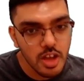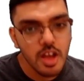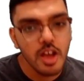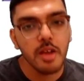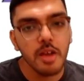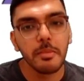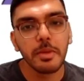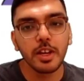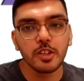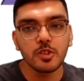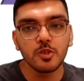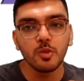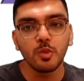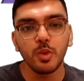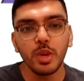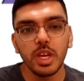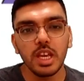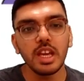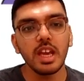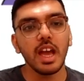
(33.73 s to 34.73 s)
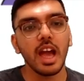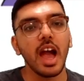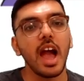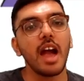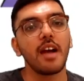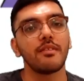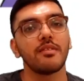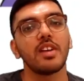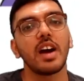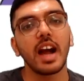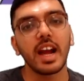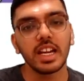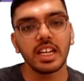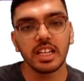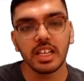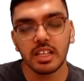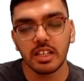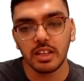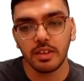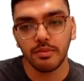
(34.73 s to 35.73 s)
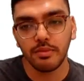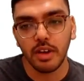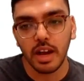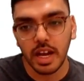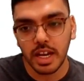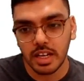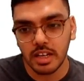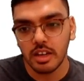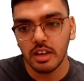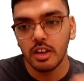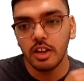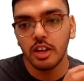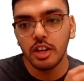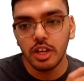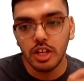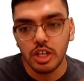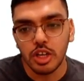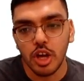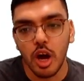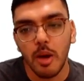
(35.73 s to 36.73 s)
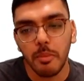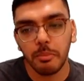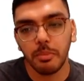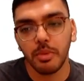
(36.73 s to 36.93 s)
because we have identified top